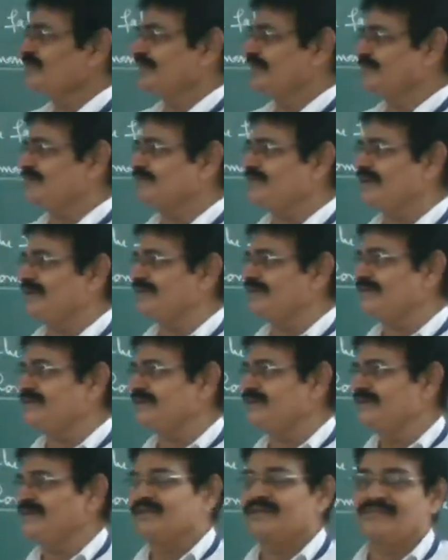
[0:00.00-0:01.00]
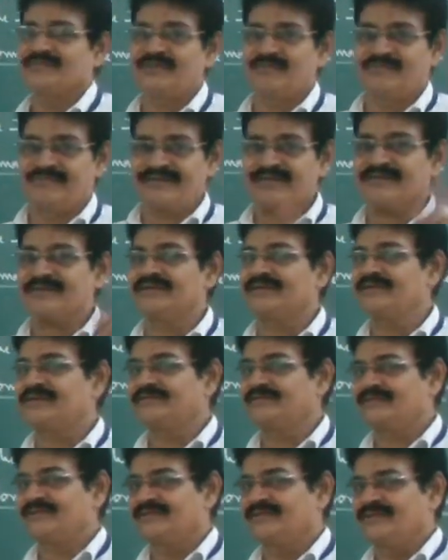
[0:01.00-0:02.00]
Empire, the weak
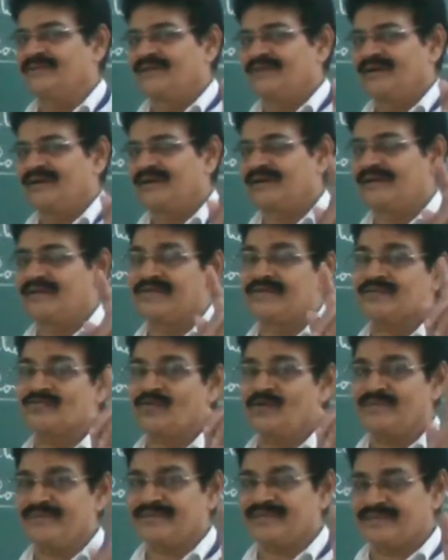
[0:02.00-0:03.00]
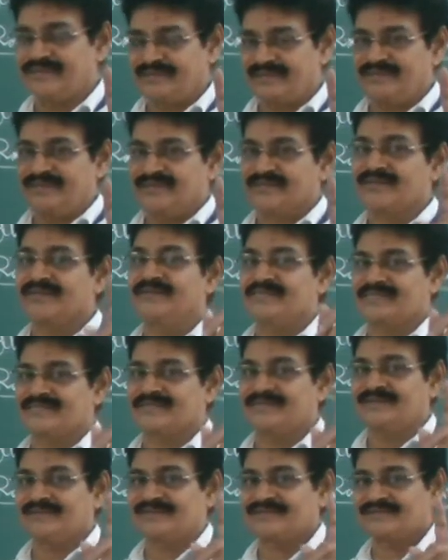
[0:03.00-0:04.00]
economic
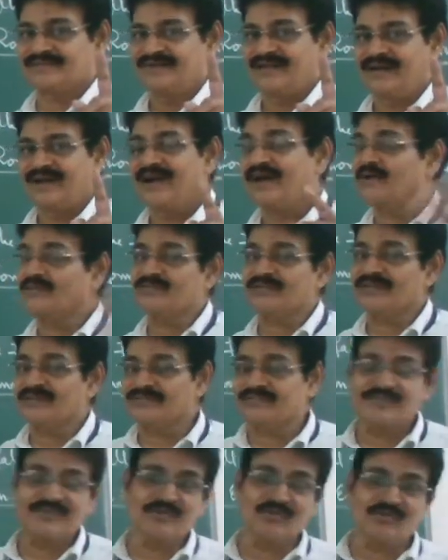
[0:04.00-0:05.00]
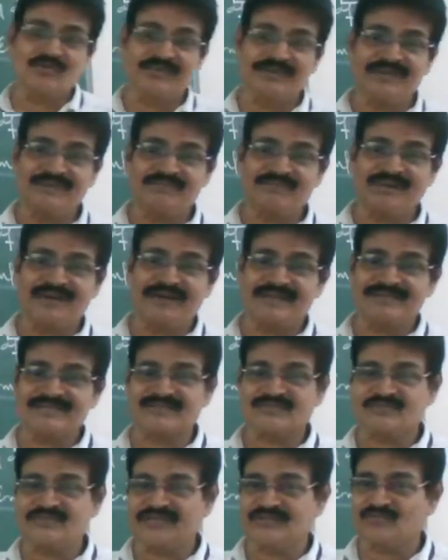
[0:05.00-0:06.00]
conditions. How the Roman Empire's
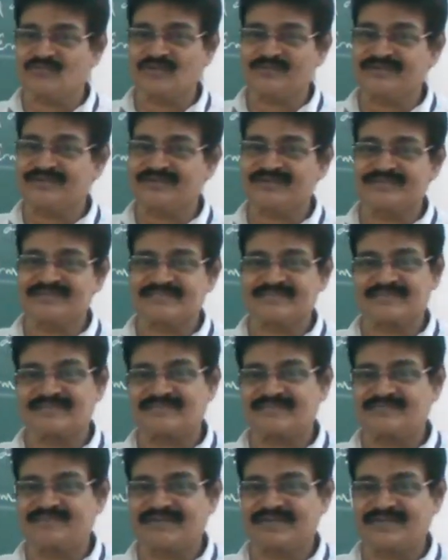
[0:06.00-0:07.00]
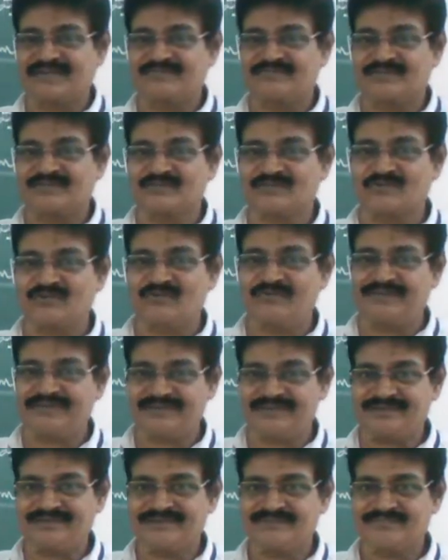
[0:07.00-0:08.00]
economic conditions became the so weak?
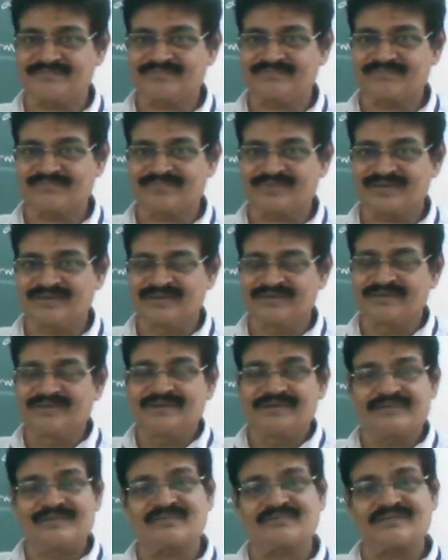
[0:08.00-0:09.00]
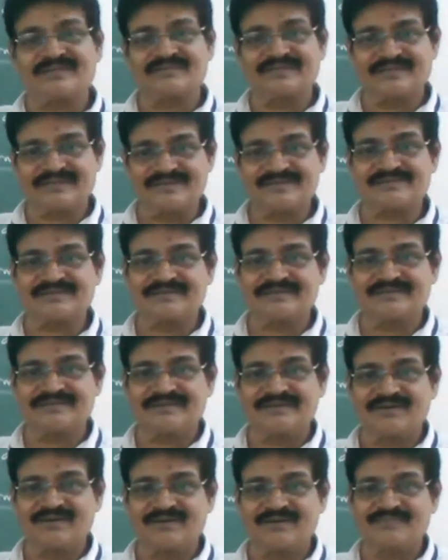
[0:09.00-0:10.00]
It was the
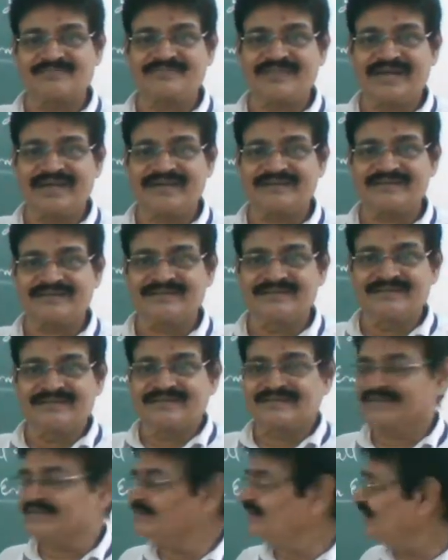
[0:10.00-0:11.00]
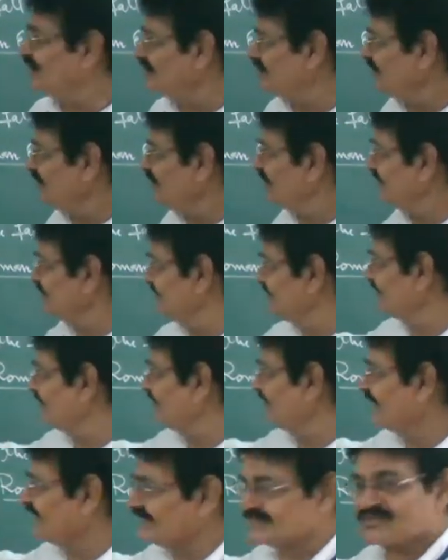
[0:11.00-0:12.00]
reason of that now this
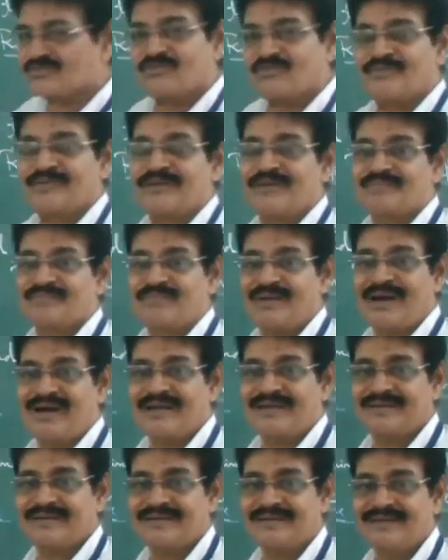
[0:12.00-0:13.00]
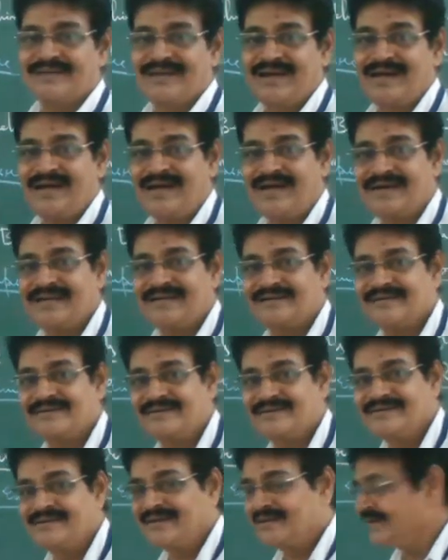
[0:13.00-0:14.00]
vast Roman Empire had a